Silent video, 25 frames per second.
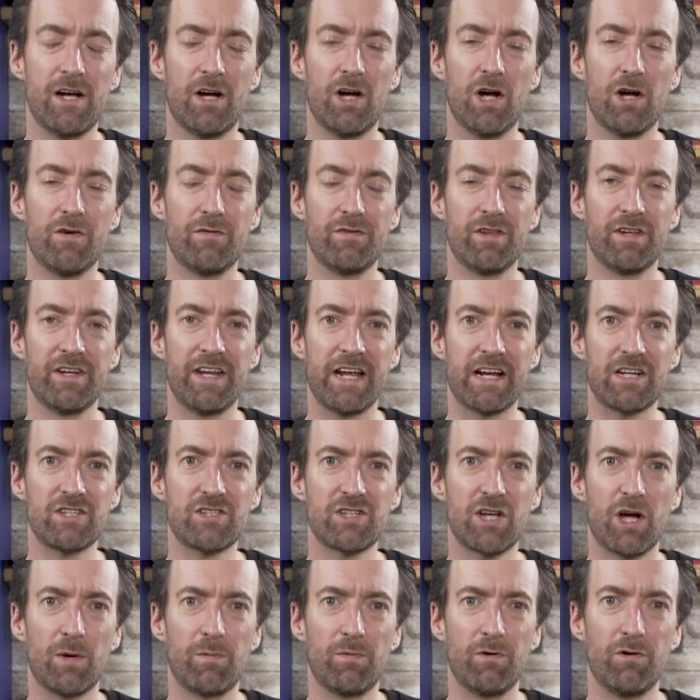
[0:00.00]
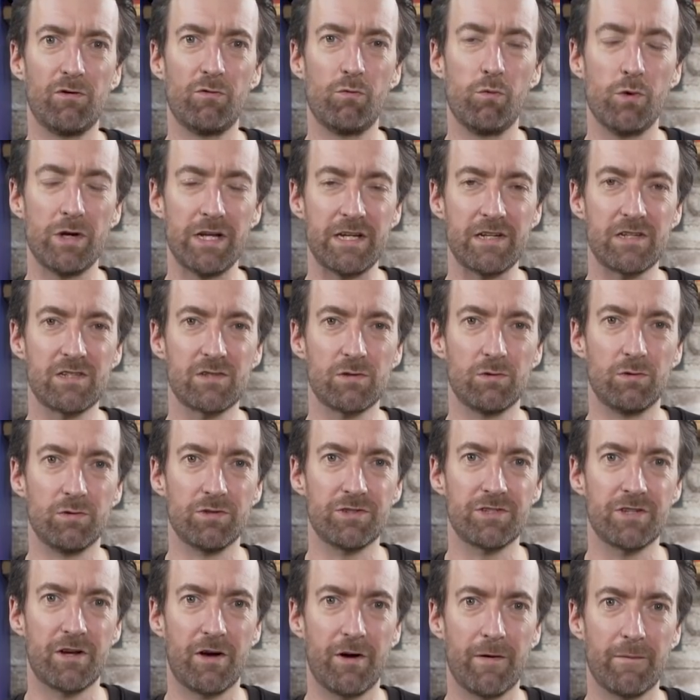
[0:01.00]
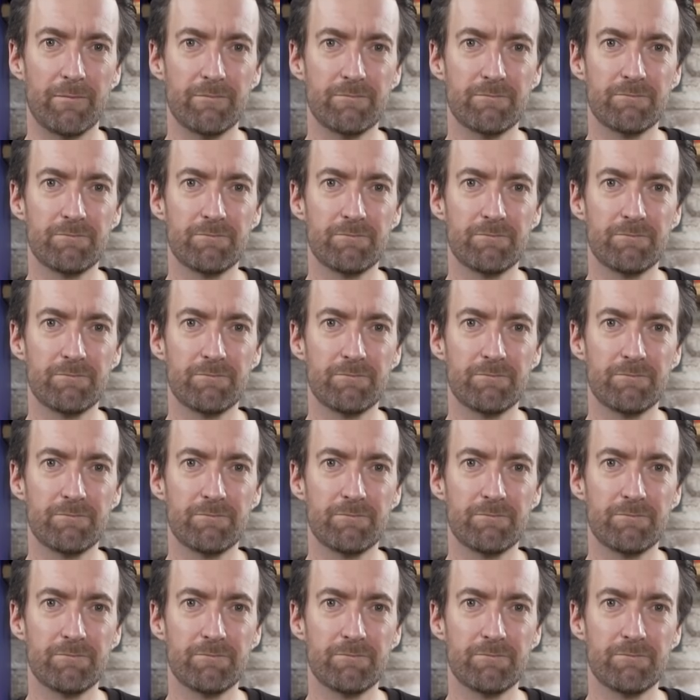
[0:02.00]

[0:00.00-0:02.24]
over the next couple of weeks or so.